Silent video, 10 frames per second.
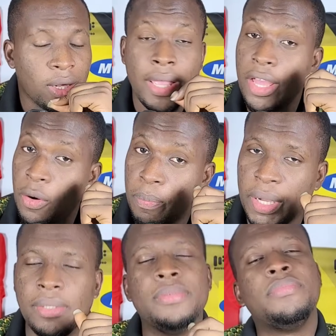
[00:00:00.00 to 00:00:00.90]
Enya no
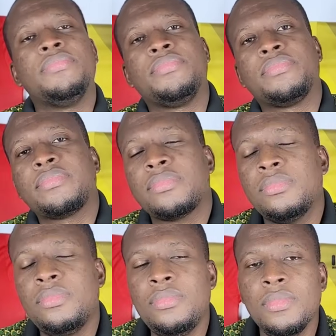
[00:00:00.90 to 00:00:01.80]
pair.
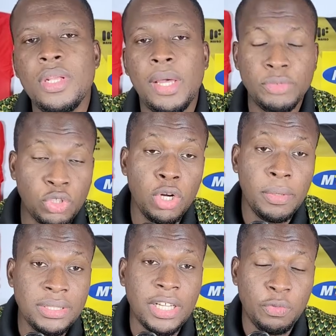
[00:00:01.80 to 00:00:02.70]

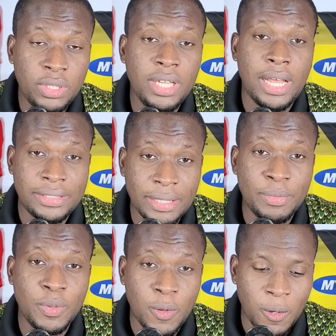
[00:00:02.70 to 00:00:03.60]
Solomon Safutil asem
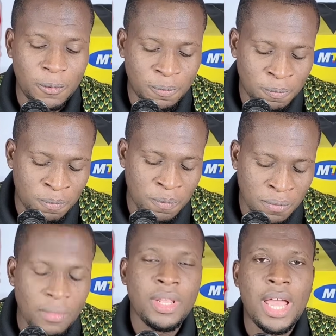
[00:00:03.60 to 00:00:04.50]
no ho.
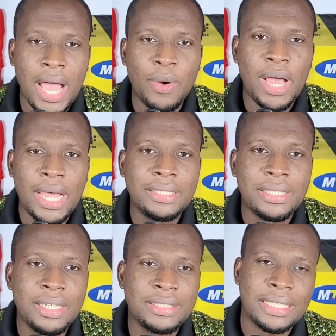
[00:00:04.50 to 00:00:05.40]
I'll
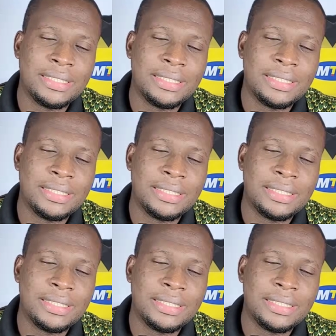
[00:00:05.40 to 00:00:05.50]
handle it.